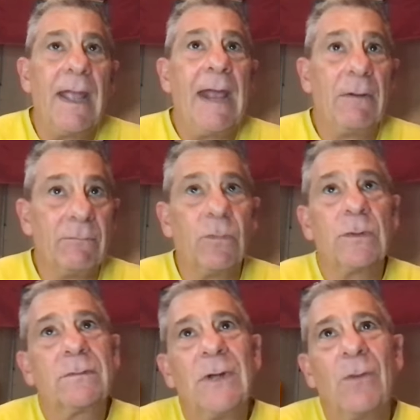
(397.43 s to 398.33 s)
And,
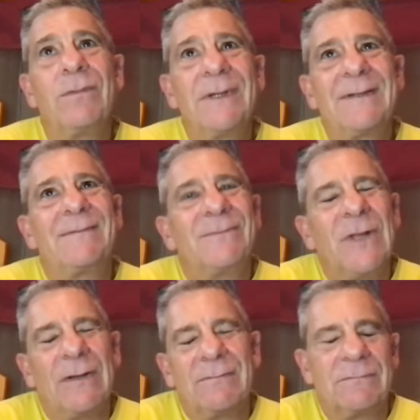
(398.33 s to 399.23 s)
we're
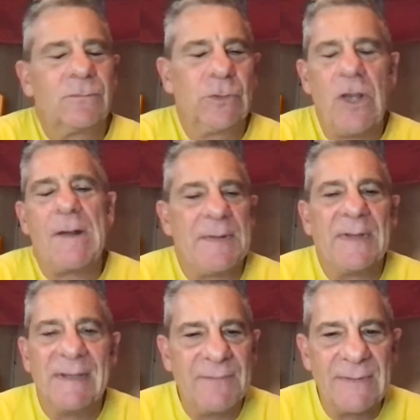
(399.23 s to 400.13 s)
talking about
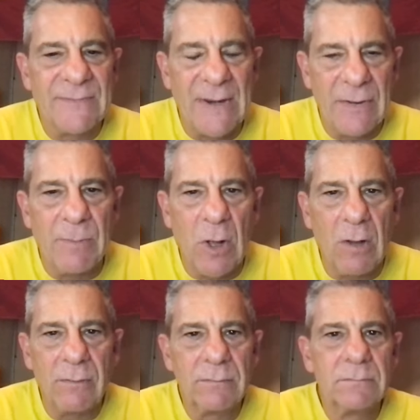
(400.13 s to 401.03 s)
the defensive side of the ball.